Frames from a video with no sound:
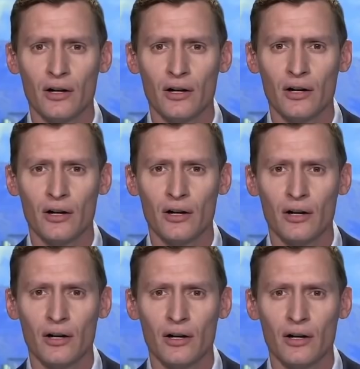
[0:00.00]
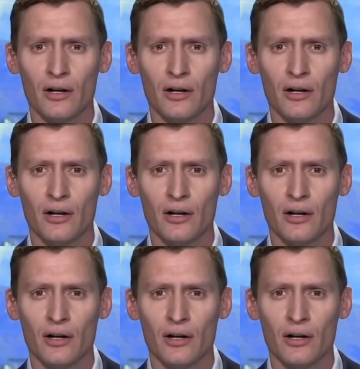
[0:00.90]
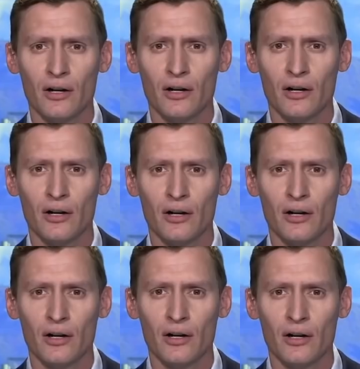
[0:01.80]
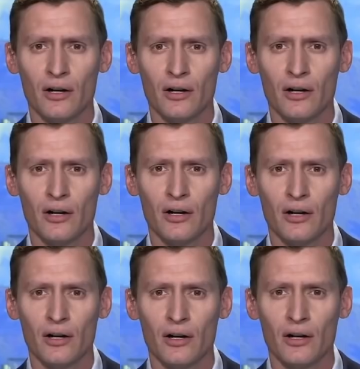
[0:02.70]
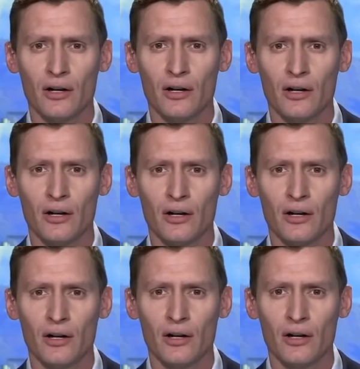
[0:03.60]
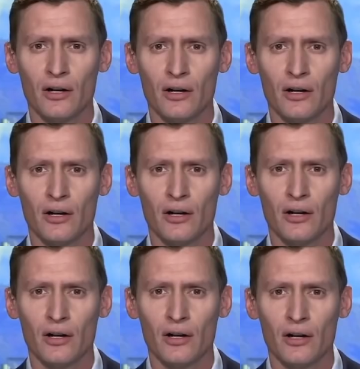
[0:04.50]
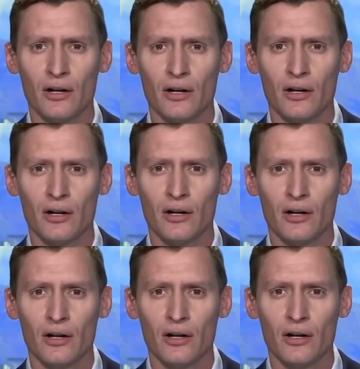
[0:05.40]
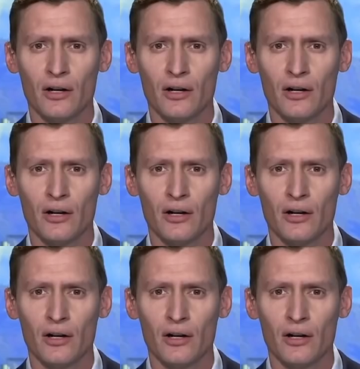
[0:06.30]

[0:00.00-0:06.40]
The person shown says nothing.